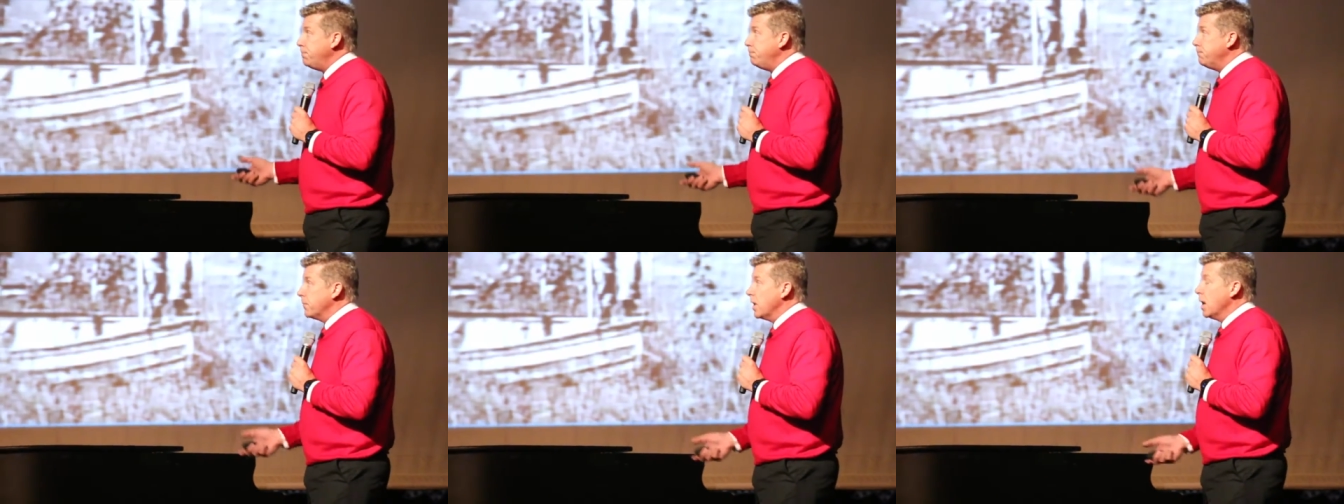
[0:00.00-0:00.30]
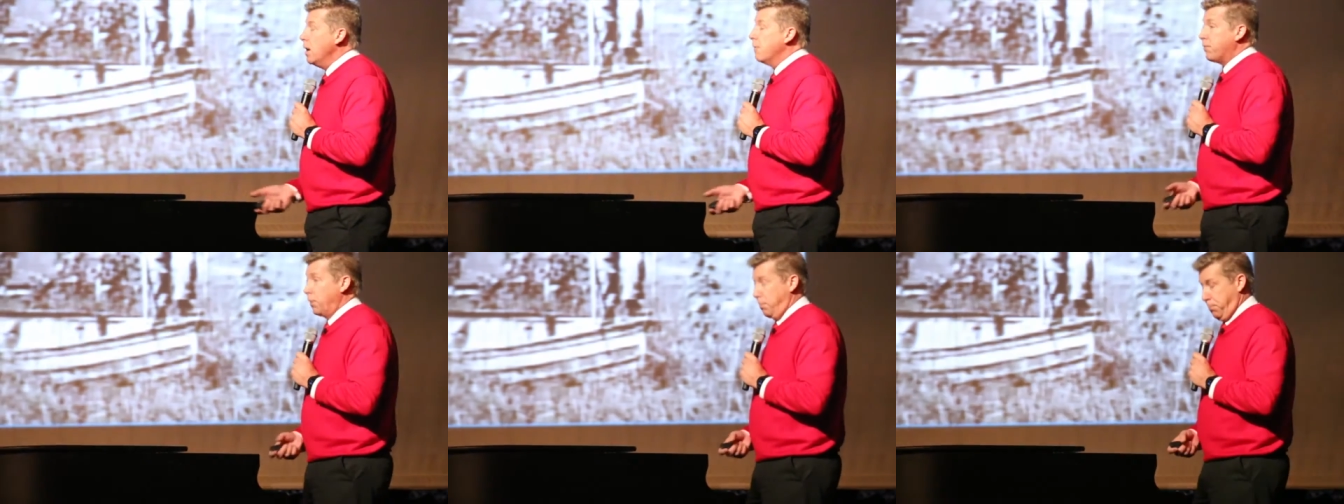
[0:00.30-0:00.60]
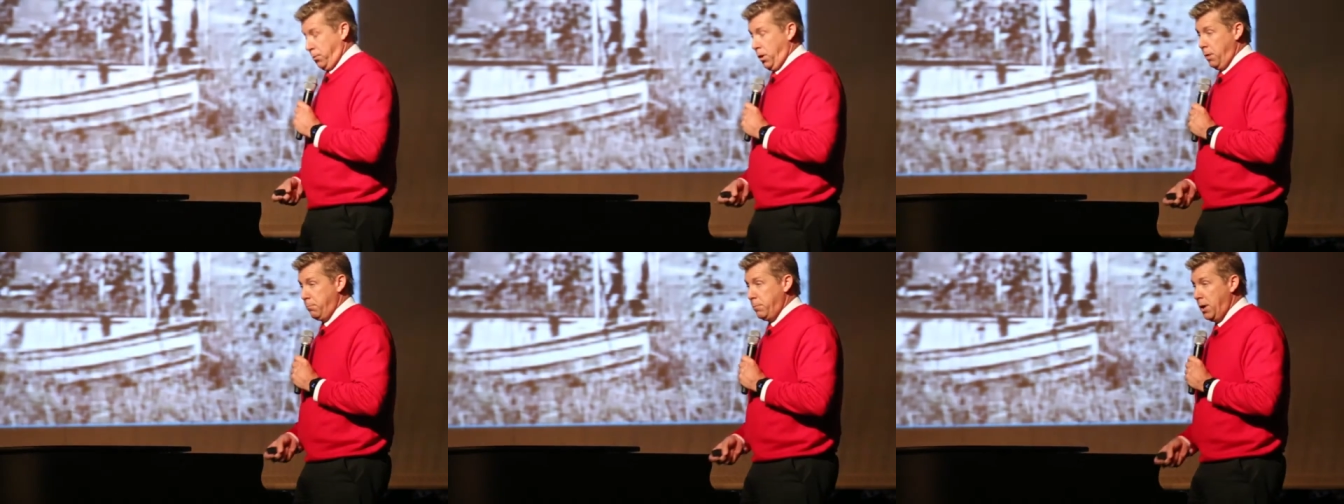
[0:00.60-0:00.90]
him,
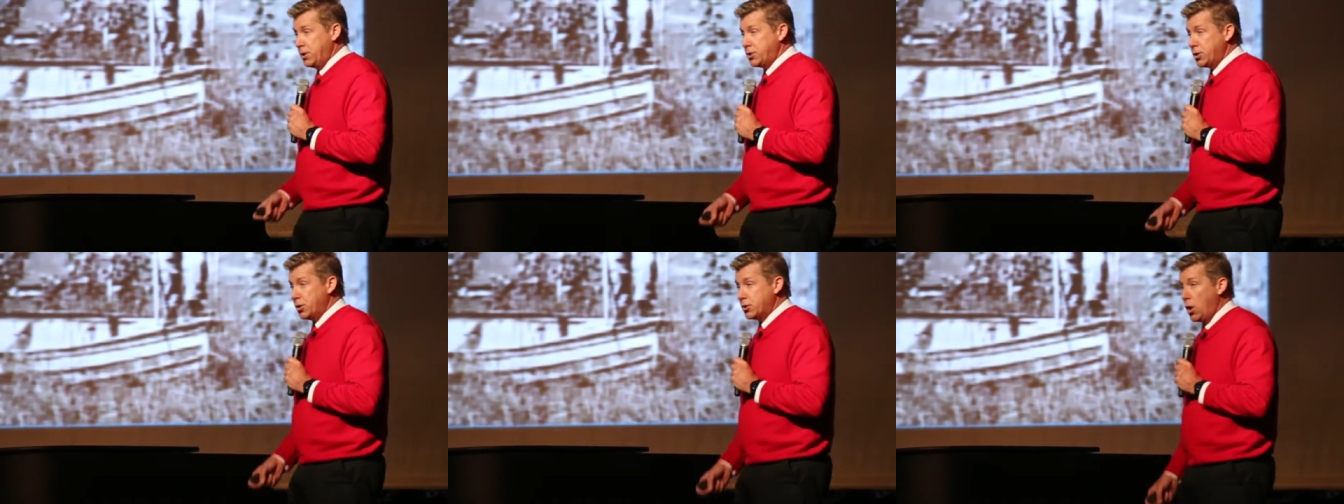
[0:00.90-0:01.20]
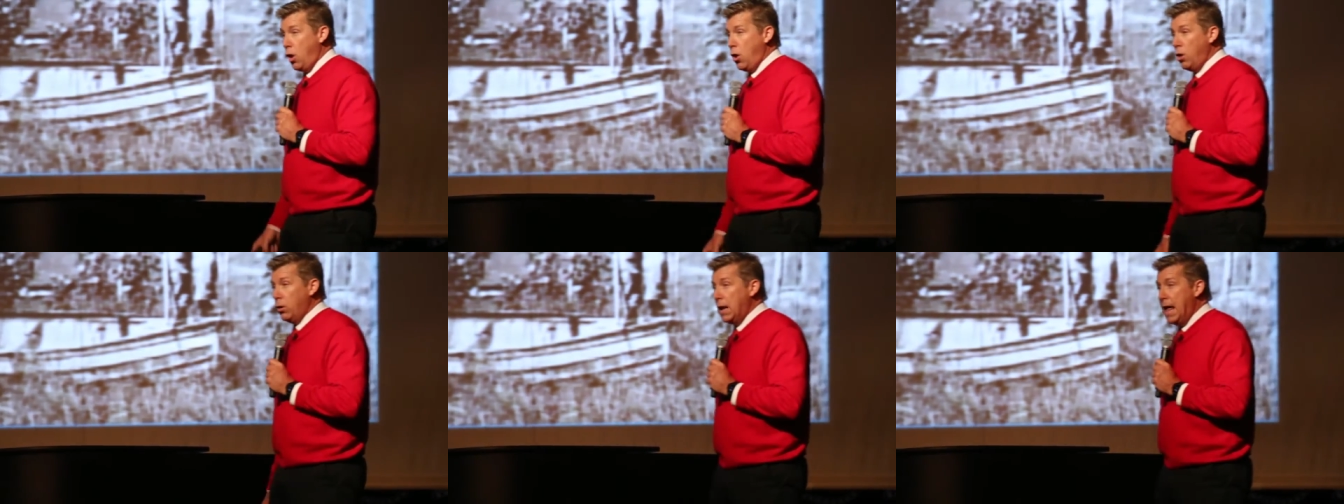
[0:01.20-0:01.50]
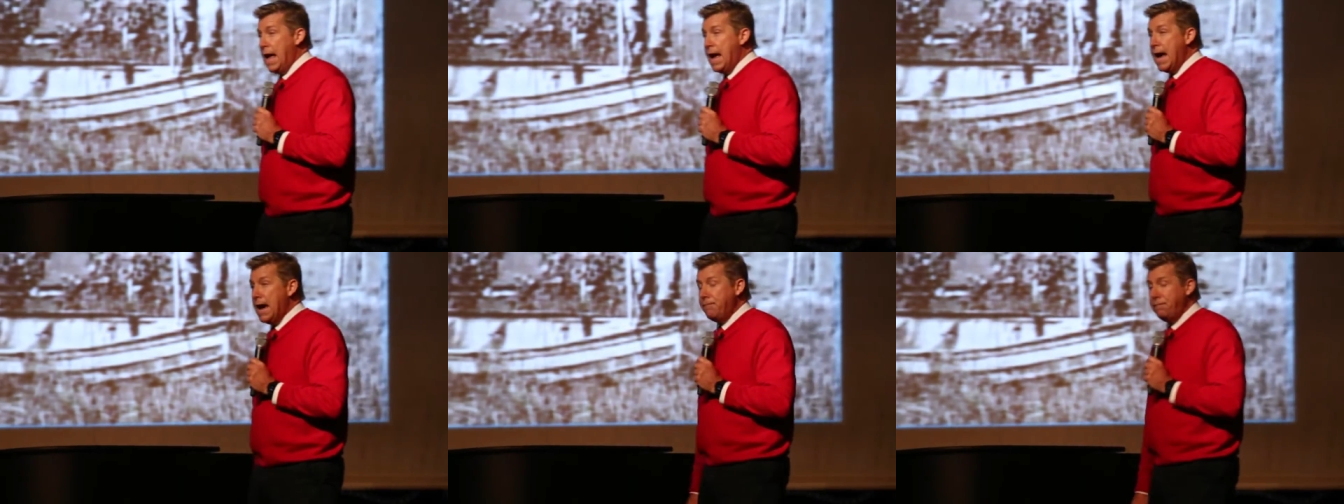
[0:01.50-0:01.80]
for pretty much his whole
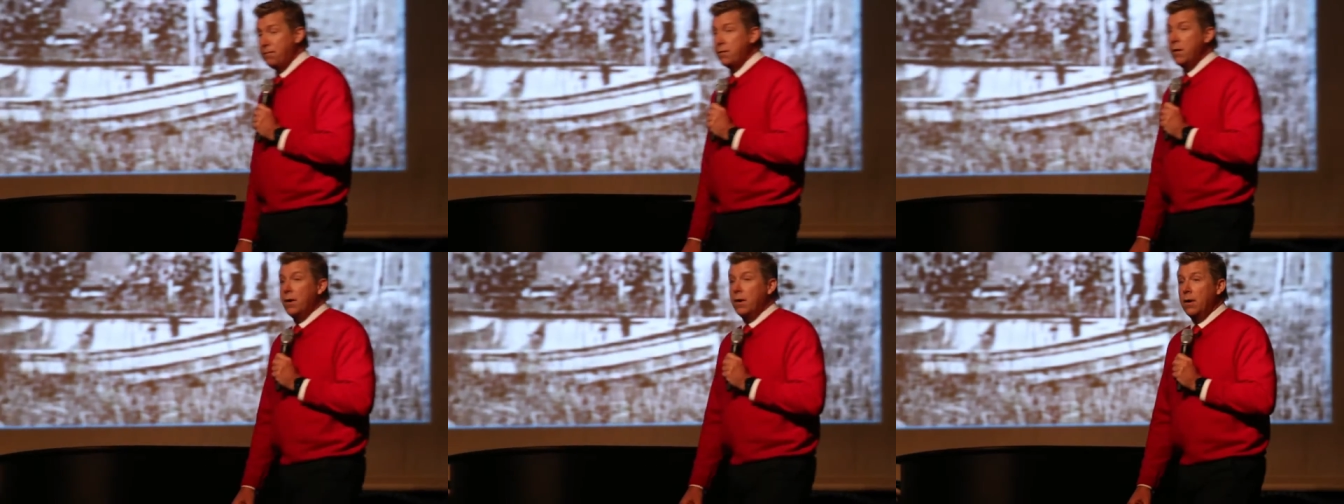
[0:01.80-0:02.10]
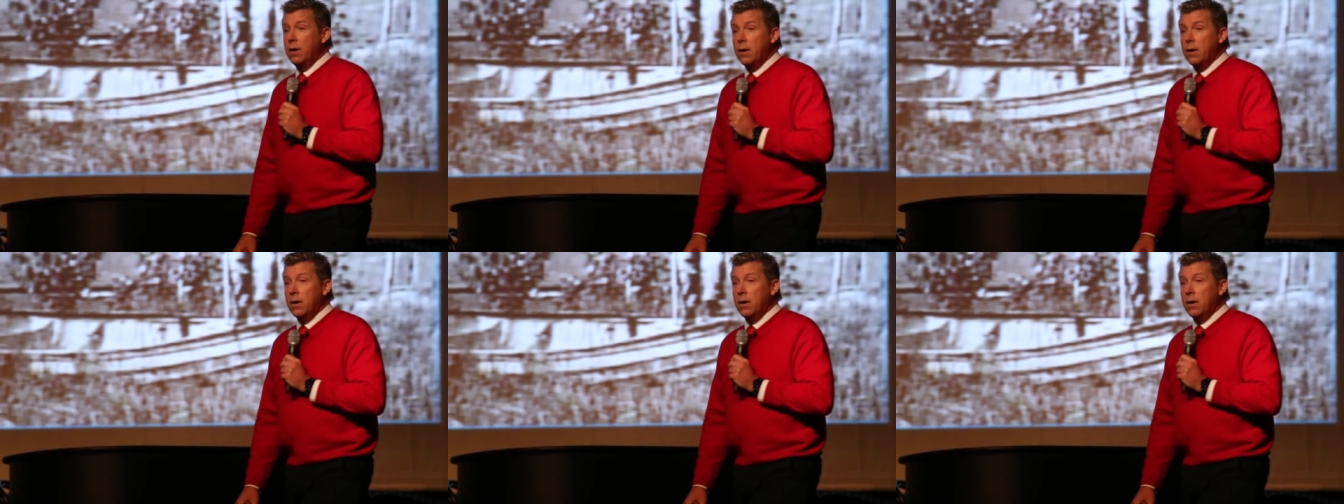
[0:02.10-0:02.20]
life,